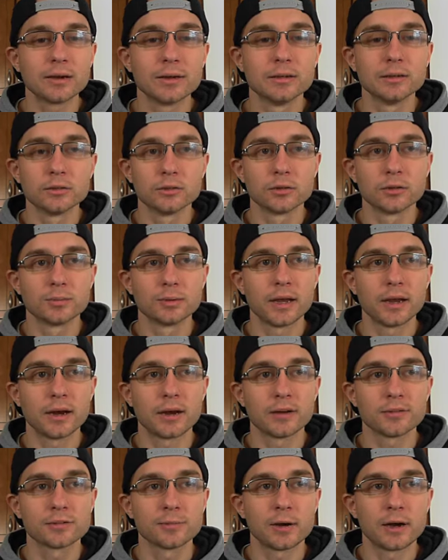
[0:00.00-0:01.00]
into a
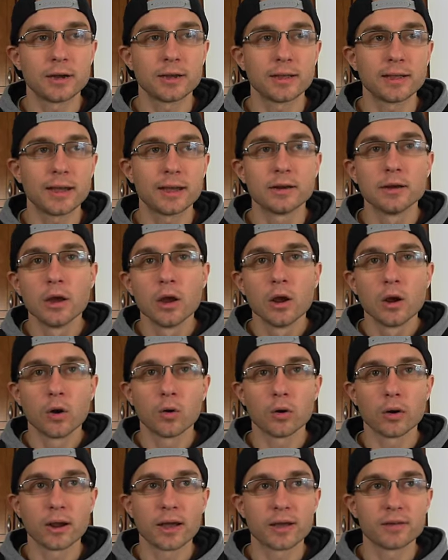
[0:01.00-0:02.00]
playoff spot yet
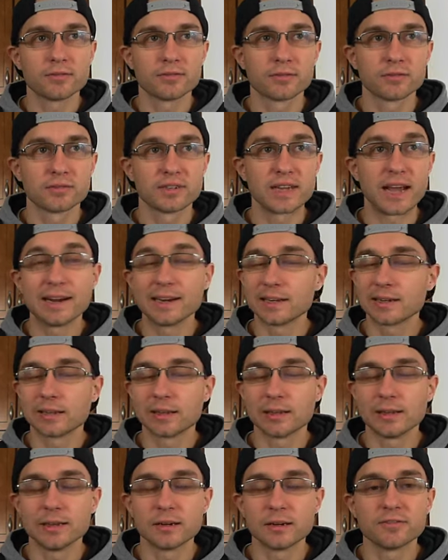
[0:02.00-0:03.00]
or have
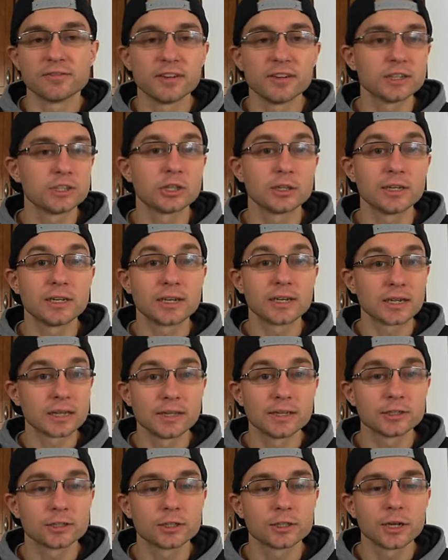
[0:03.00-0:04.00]
technically officially
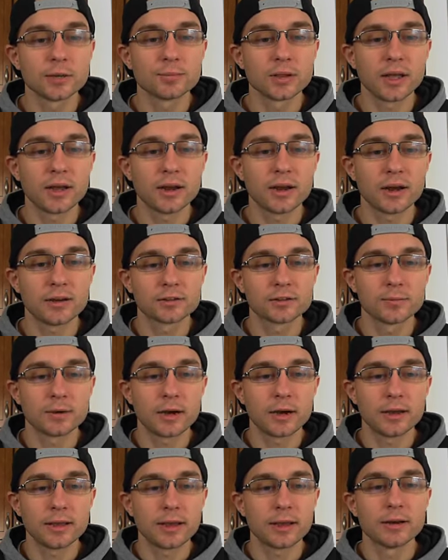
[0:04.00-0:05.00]
clinched a playoff
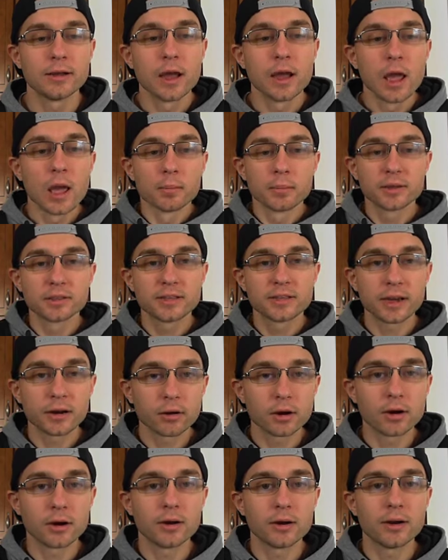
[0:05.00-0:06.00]
spot yet, but there
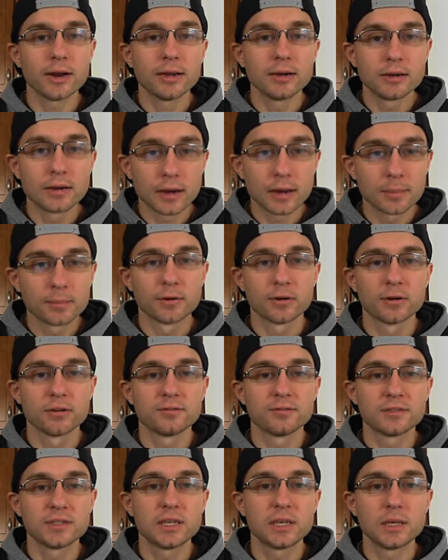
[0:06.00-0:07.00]
are a number
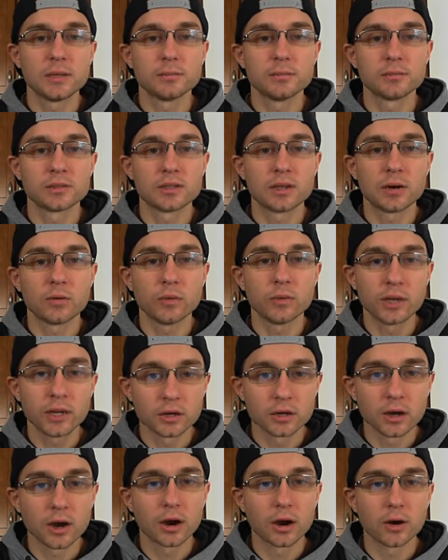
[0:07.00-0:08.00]
of teams that we
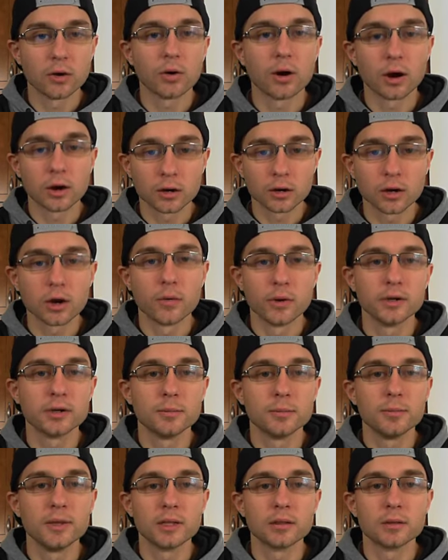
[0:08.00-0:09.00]
know are going
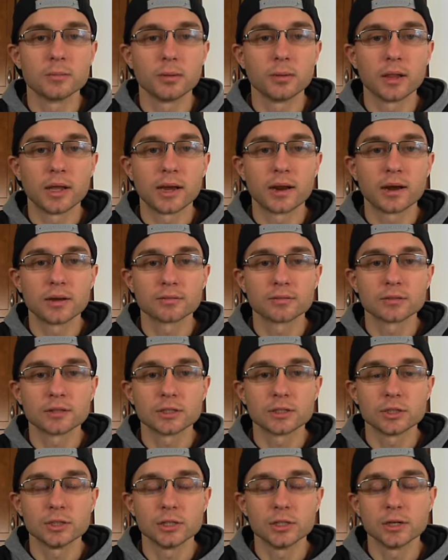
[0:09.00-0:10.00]
to be in the playoffs
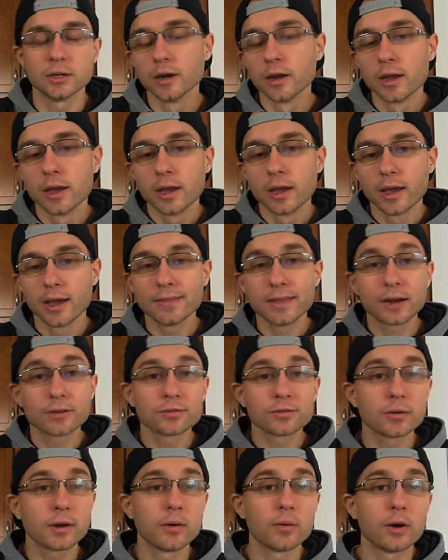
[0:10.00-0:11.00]
this year. And
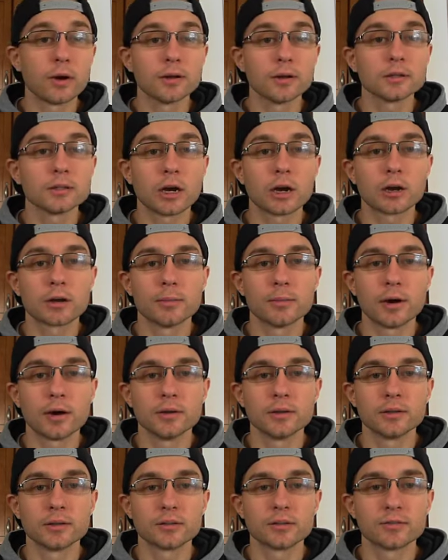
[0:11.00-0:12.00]
that's what I want to talk
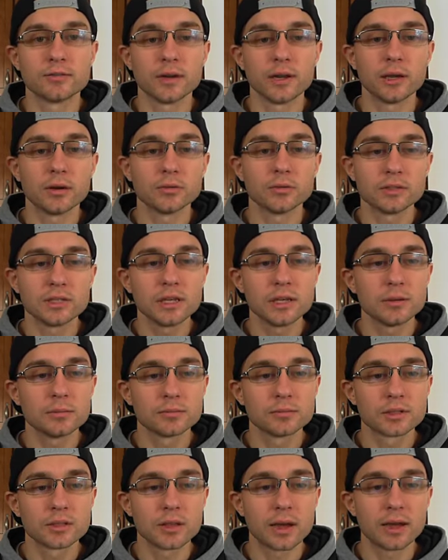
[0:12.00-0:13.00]
about in this video.
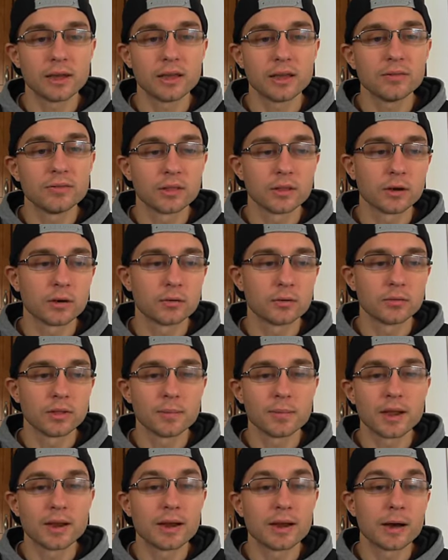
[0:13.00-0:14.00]
Teams that, even though they
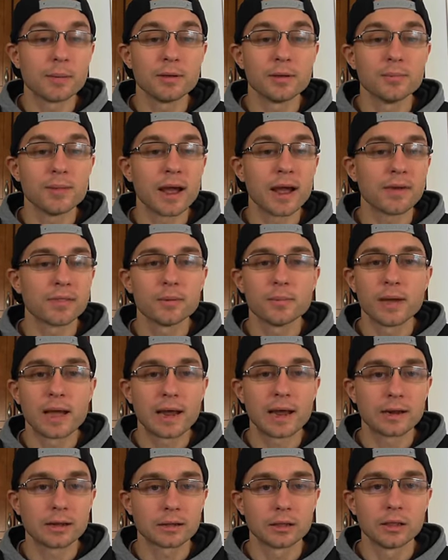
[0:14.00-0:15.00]
may not be
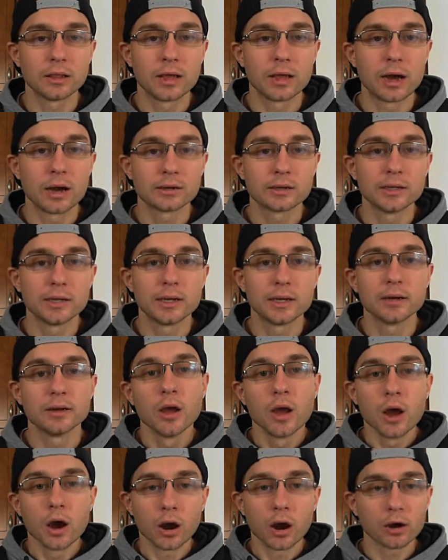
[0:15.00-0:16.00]
mathematically locked in,
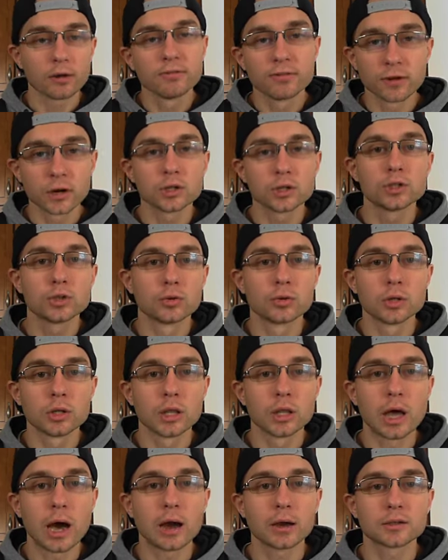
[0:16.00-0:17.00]
are virtual
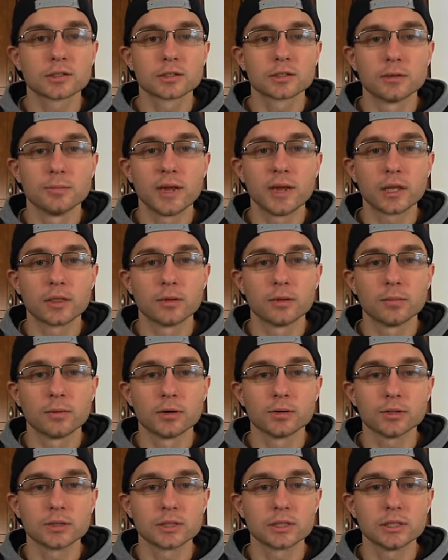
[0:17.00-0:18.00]
locks to make the
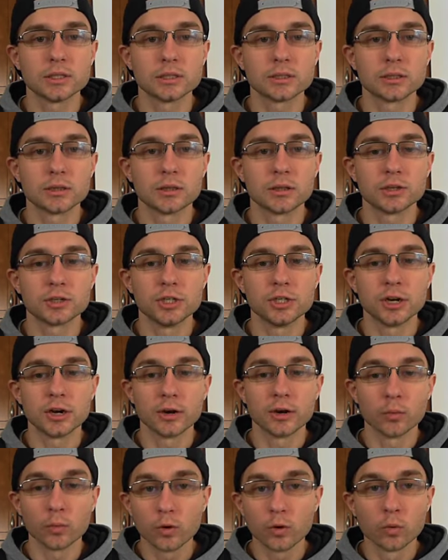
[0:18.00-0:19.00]
postseason this year,
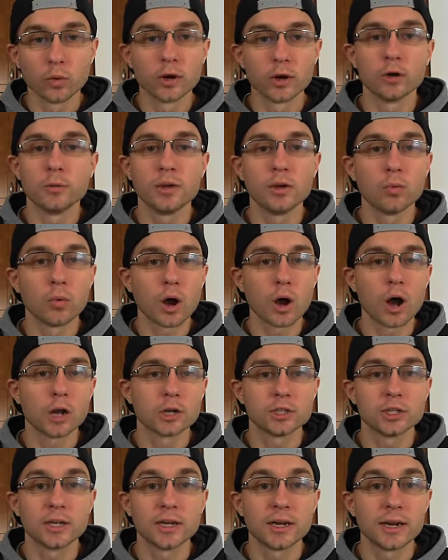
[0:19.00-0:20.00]
and we will be
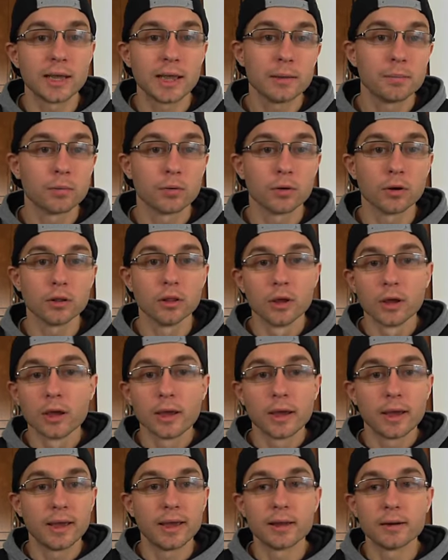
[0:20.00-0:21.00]
watching in April
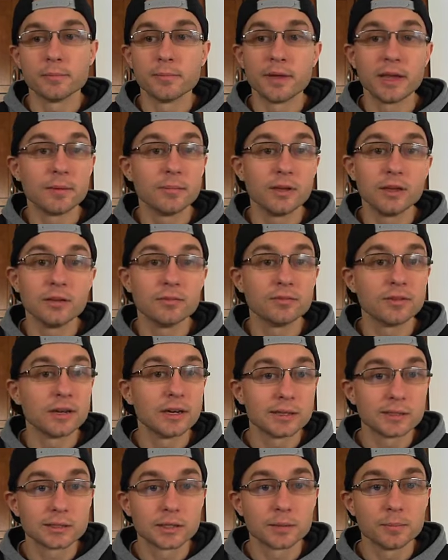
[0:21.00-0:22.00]
and maybe even
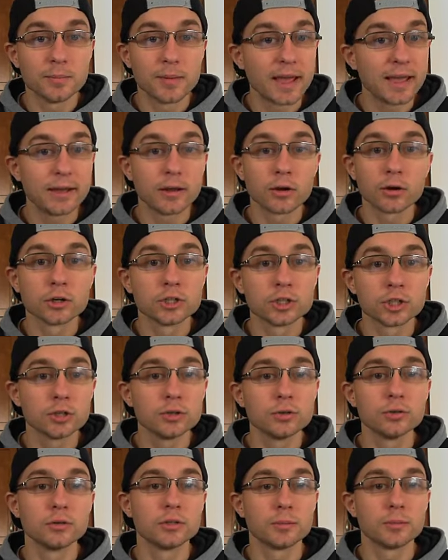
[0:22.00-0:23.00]
into May or
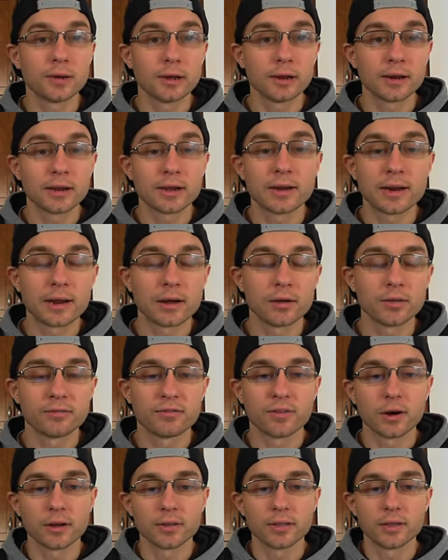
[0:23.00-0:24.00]
June, depending on how
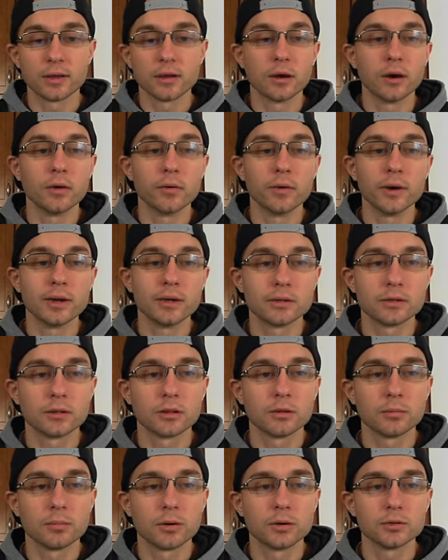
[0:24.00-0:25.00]
far they go into
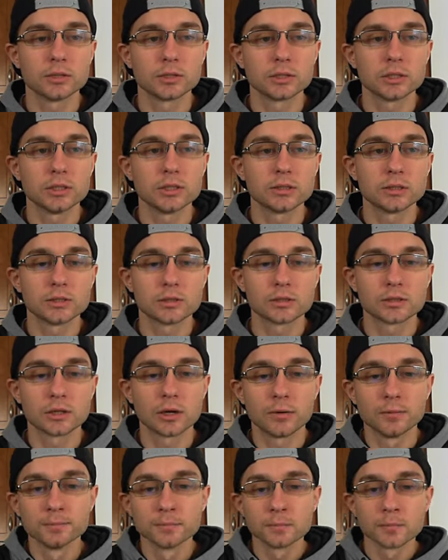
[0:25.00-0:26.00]
the postseason. So
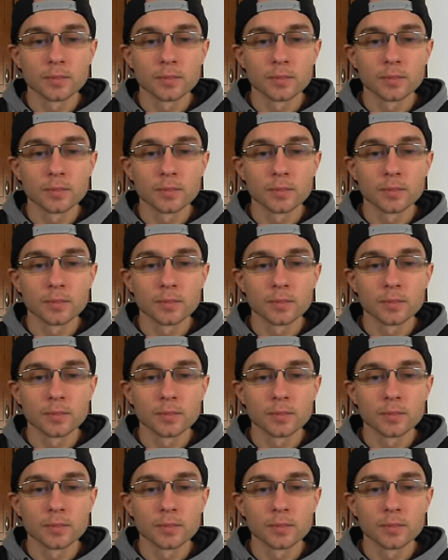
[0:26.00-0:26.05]
so